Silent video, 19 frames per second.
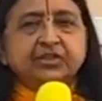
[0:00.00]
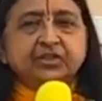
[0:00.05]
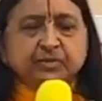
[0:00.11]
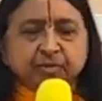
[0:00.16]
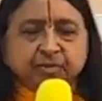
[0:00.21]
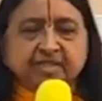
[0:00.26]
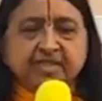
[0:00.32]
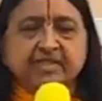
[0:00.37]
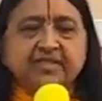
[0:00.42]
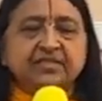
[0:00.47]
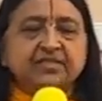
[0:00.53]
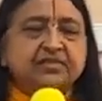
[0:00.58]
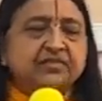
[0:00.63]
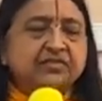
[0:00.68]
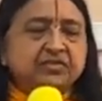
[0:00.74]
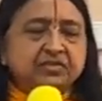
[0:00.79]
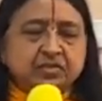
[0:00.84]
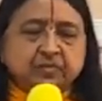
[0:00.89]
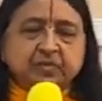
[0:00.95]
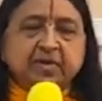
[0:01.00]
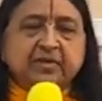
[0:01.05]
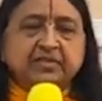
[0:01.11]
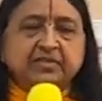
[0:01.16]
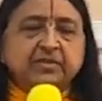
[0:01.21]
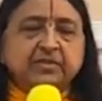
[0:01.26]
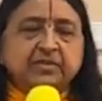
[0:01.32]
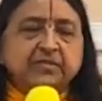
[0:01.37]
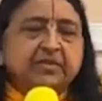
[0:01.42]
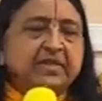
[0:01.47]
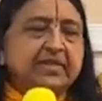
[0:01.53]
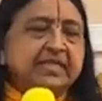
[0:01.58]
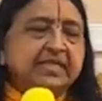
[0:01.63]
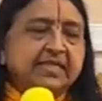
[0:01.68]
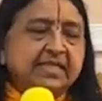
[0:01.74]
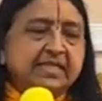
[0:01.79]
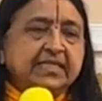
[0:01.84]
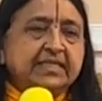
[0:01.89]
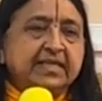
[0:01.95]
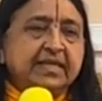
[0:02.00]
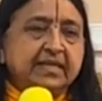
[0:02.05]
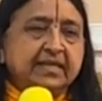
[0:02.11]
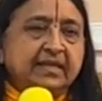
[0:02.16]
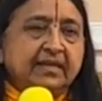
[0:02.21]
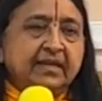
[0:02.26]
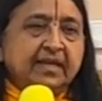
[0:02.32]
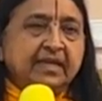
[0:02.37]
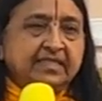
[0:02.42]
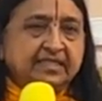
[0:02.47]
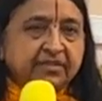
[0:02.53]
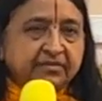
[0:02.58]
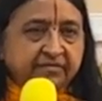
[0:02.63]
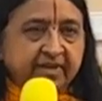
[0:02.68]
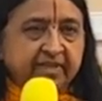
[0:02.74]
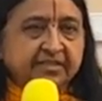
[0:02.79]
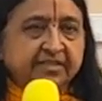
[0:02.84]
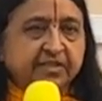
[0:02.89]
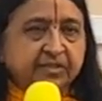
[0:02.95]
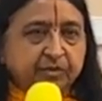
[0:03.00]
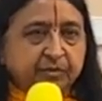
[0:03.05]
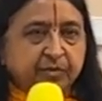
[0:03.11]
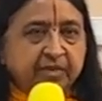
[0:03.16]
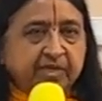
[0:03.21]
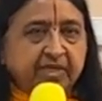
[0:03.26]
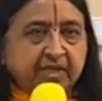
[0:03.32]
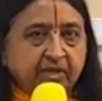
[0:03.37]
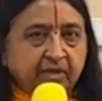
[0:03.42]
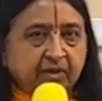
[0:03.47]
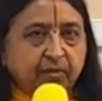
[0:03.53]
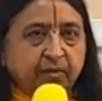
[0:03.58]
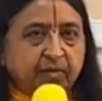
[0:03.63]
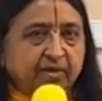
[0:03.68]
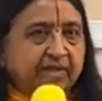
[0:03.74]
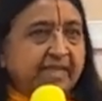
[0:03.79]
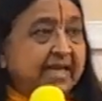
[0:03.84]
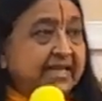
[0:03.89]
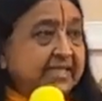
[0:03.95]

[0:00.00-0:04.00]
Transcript: duties and responsibilities, and surrender to me alone.